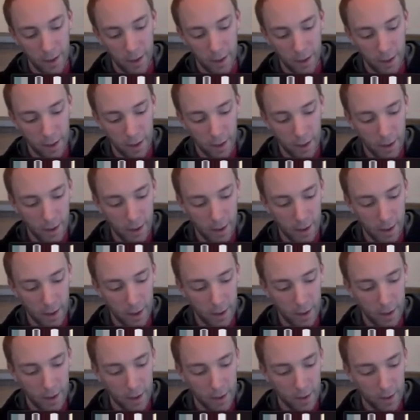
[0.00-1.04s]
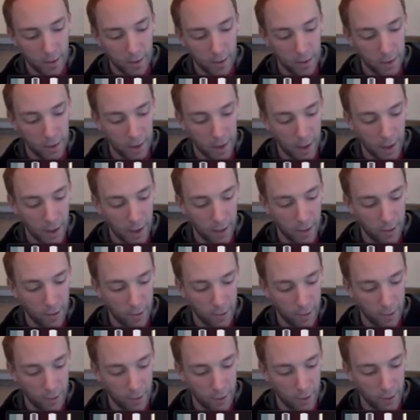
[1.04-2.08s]
I'd end up with negative
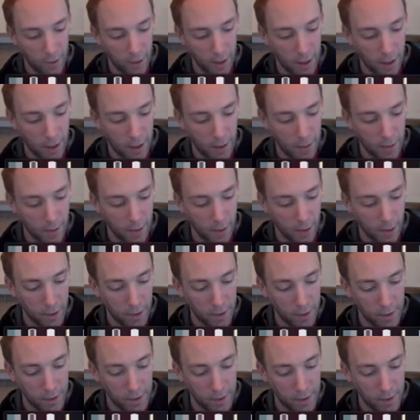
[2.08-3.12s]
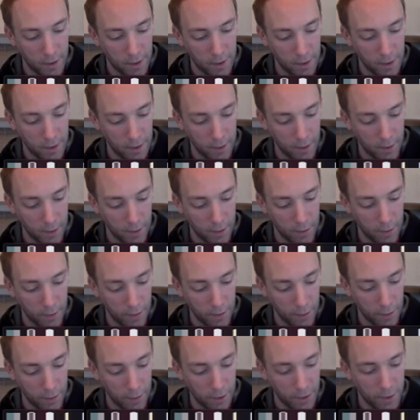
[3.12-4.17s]
48 minus 6 over
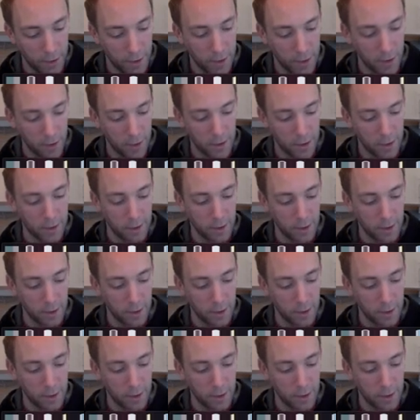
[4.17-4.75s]
36.